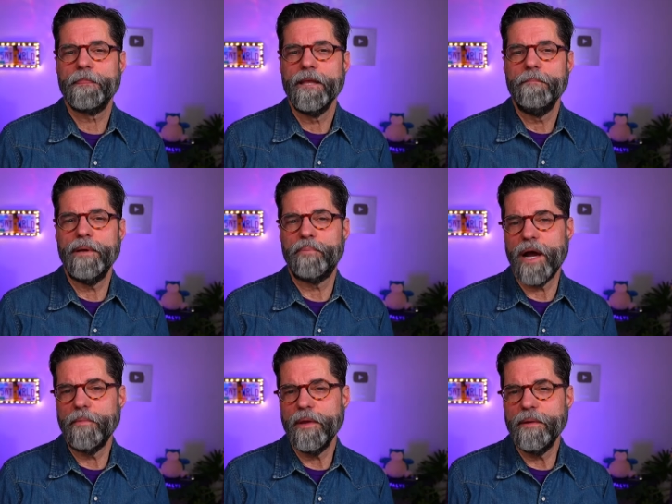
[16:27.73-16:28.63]
But
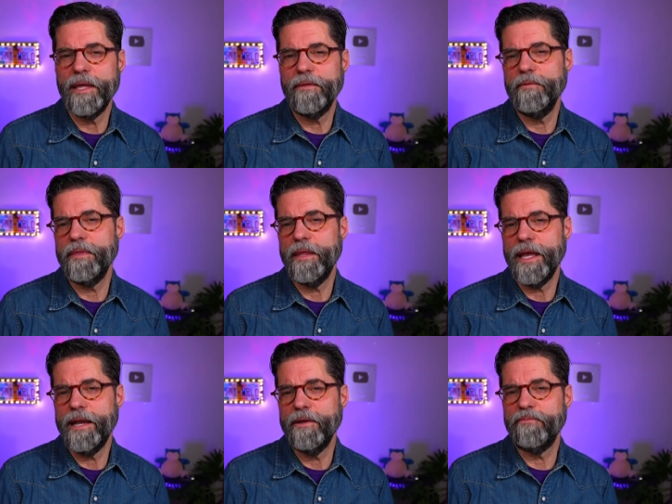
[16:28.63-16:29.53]
probably in the
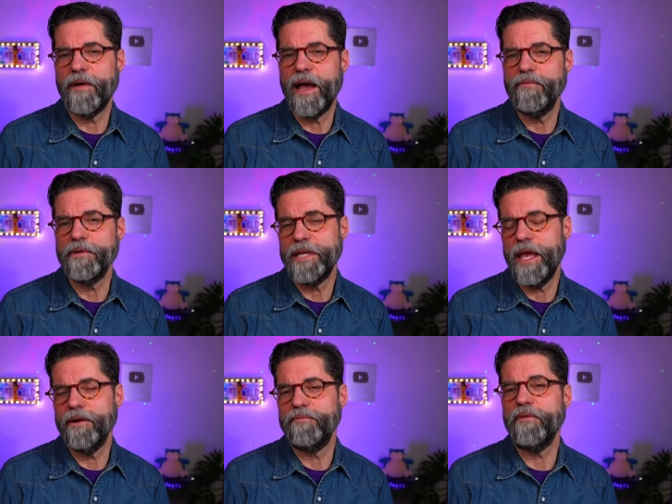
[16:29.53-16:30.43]
end of 5 or
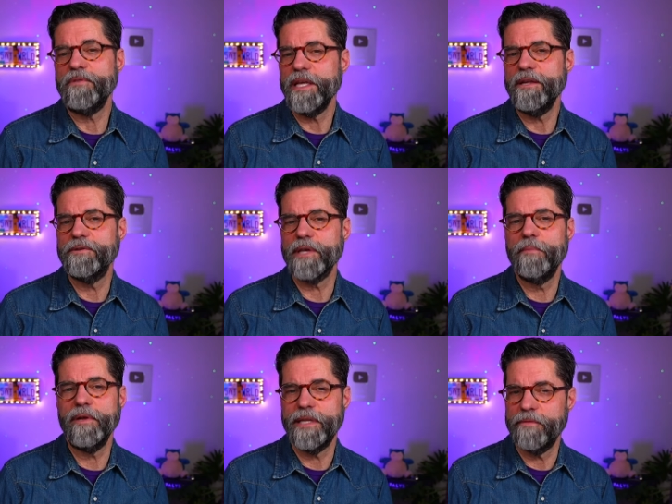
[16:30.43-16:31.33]
10 or 15 years, I'm
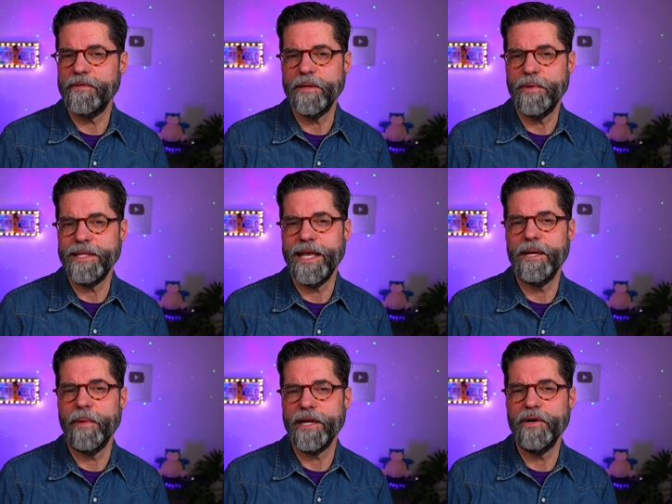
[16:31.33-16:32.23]
going to definitely be at the end
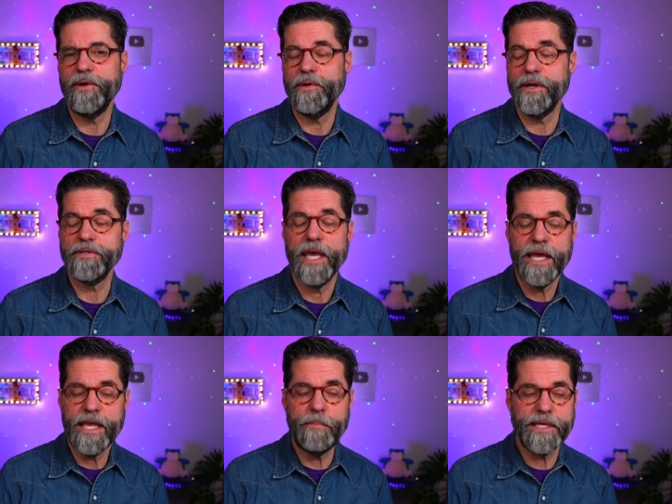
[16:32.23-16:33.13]
of my go-go years.
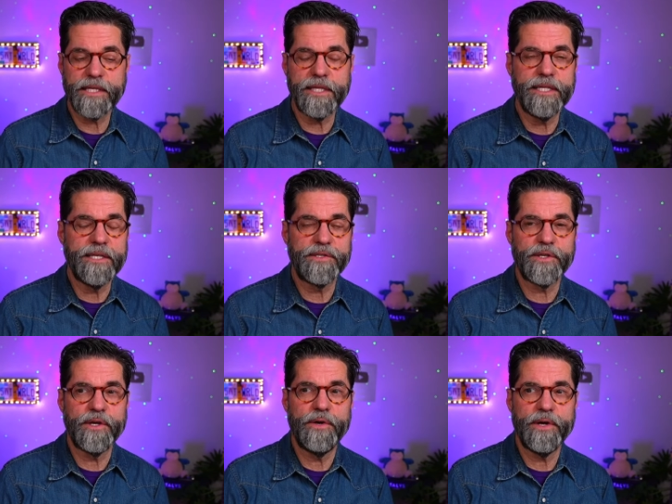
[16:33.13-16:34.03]
He basically lists
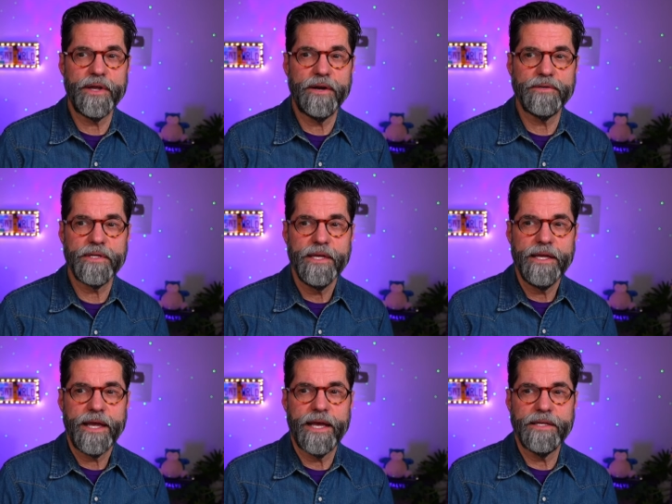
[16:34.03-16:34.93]
the go-go years
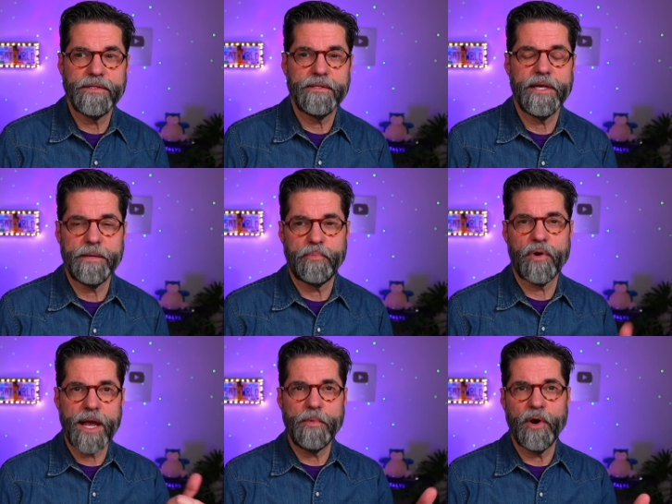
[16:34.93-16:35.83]
as like
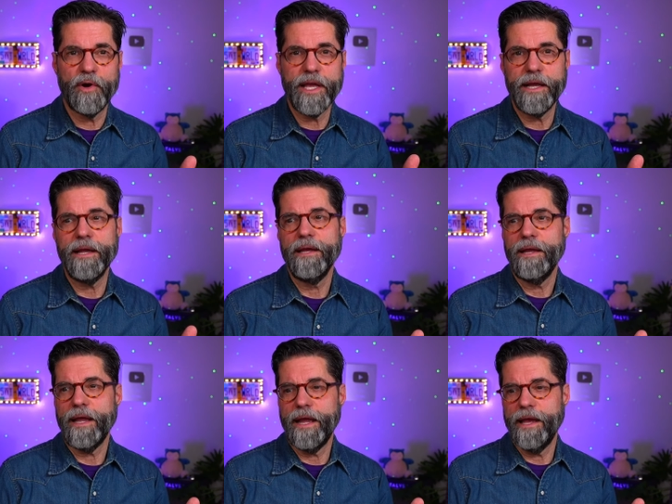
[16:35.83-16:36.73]
prime earning
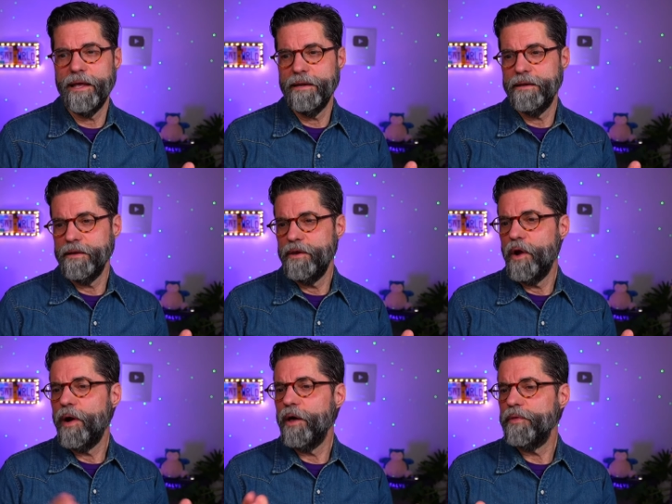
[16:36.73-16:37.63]
and
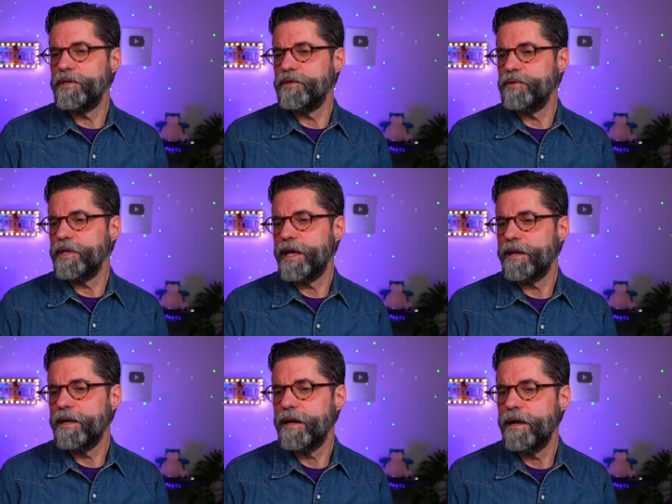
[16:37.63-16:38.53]
no health issues yet.
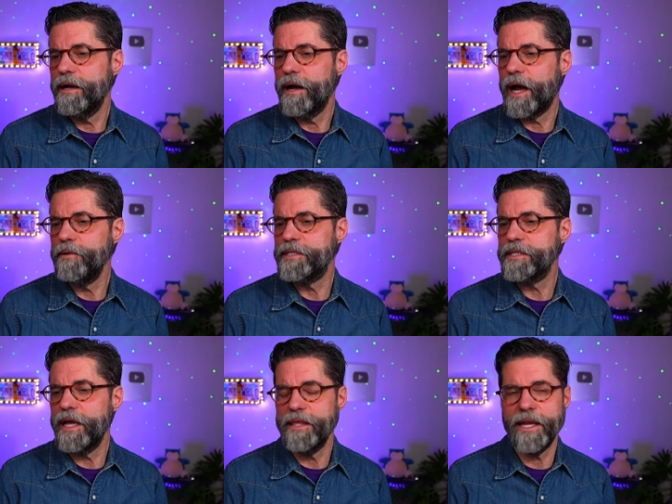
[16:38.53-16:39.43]
I would
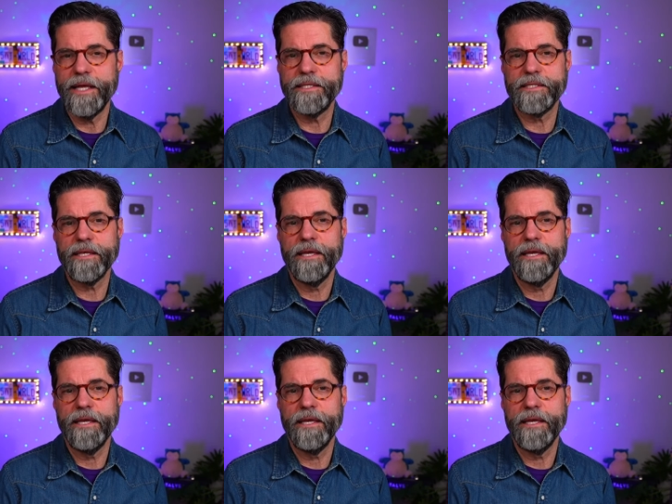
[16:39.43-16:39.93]
say that it's